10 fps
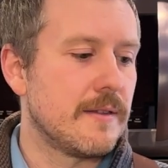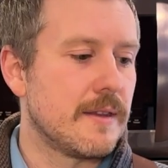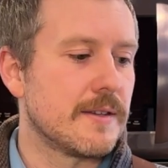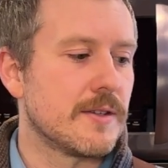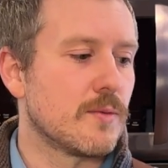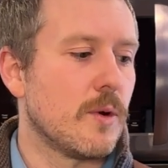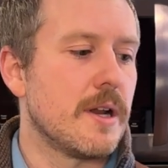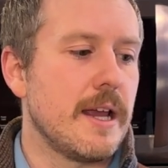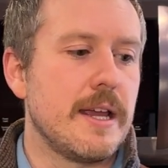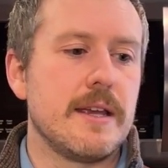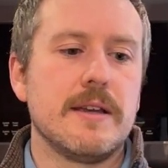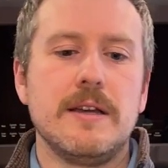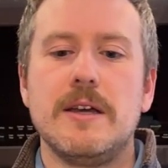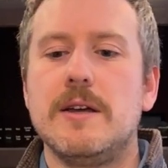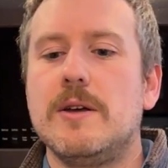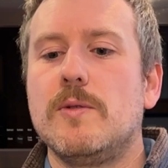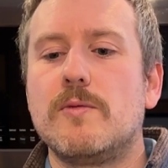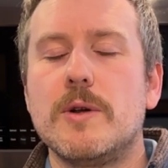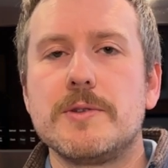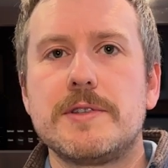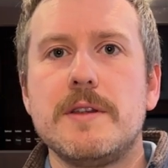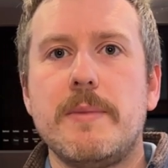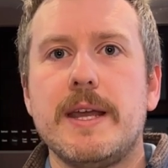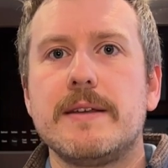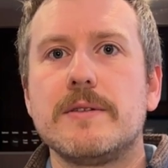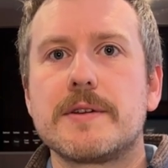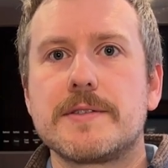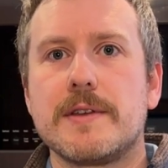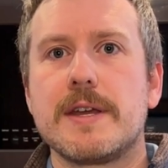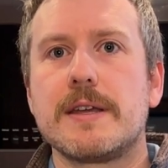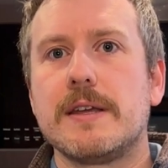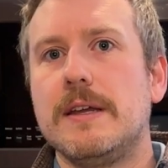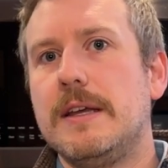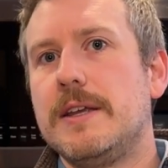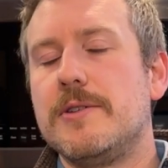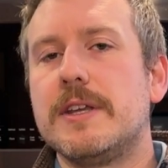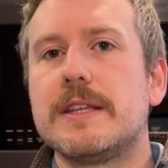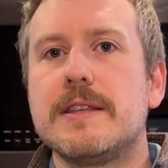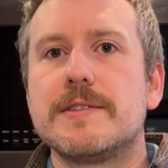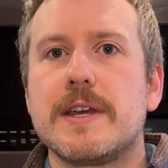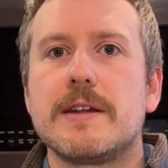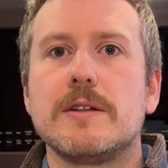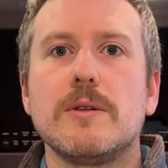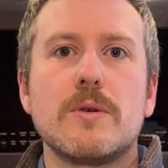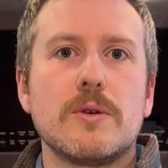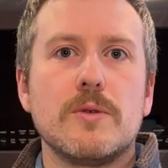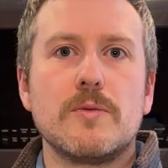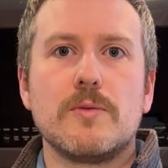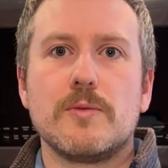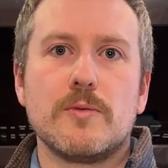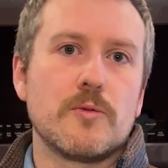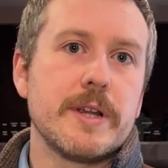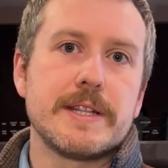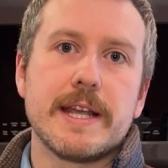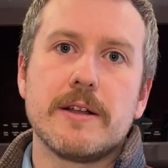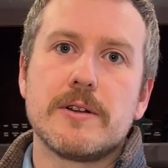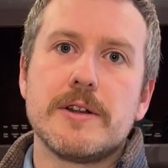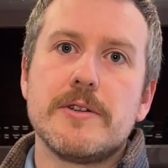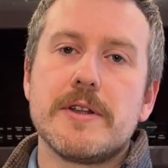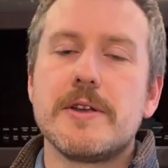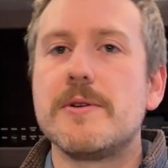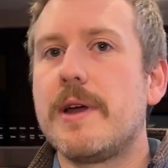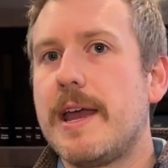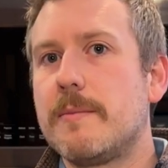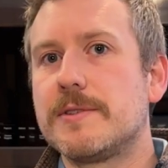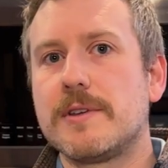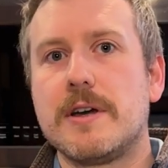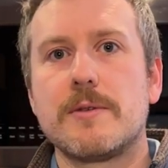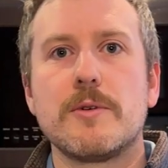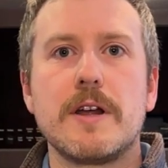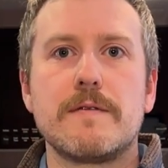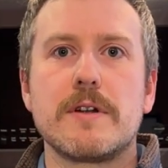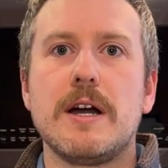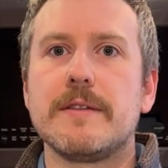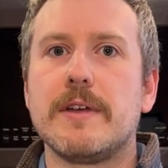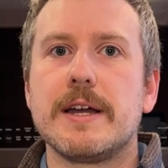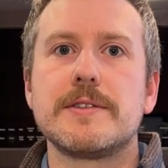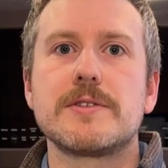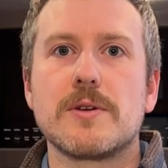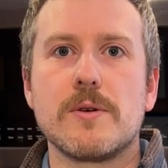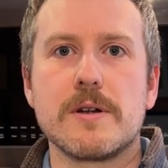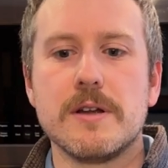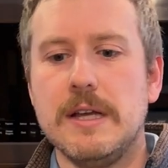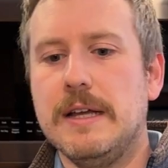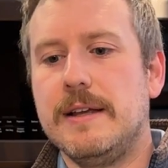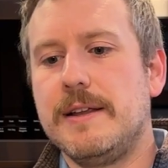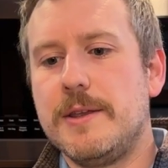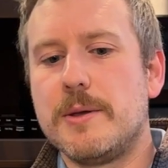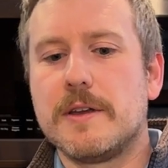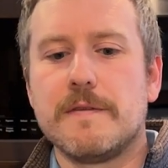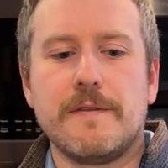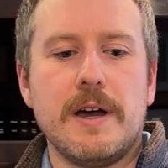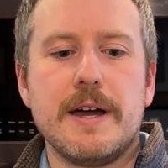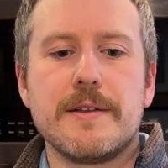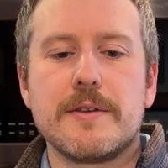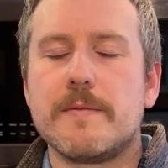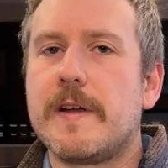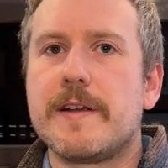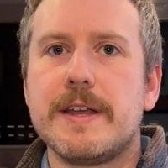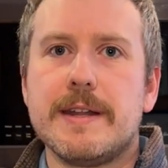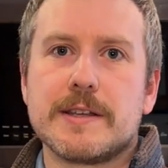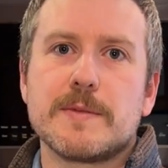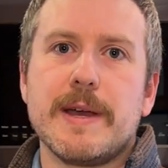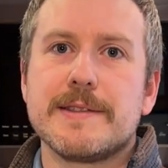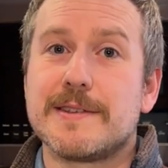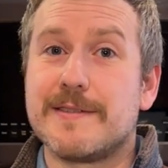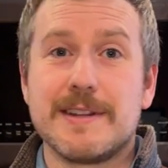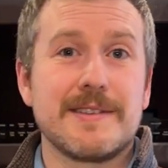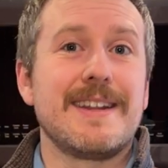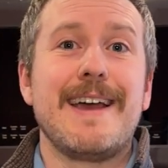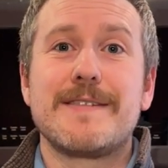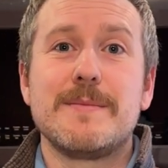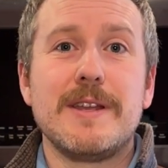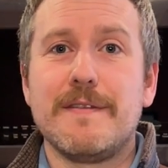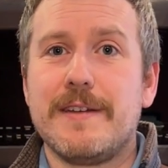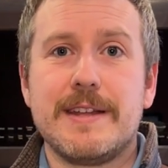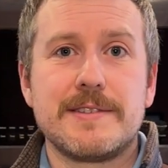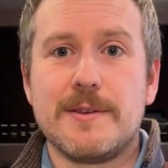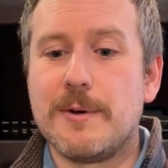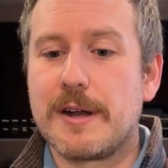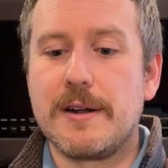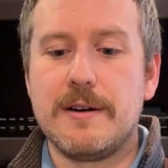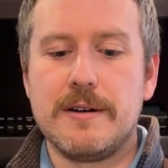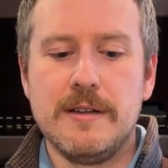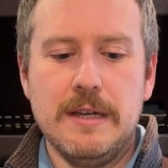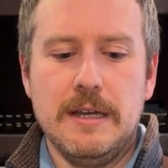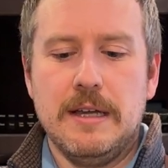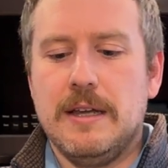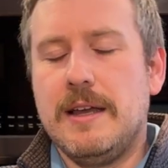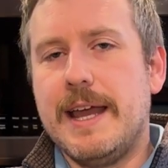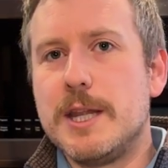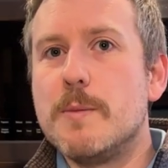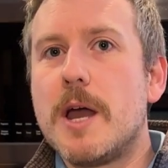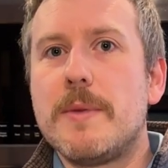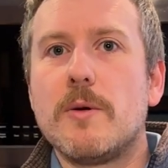This is what a roasting pan looks like. You can get these at a local retailer near you, Amazon, whatever online store you can find. They're very inexpensive. It doesn't have to be a fancy one at all. And you might be